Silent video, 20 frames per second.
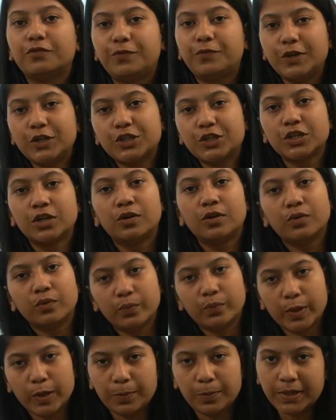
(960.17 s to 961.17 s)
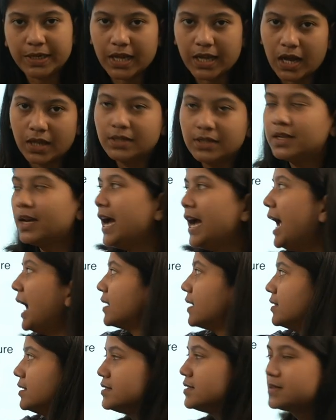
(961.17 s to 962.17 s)
of fish will be done
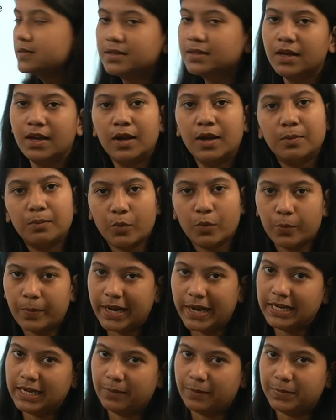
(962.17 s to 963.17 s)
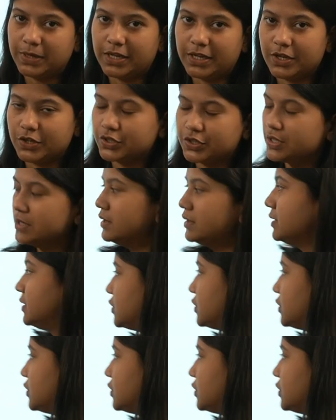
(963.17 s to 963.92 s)
at this mobile application.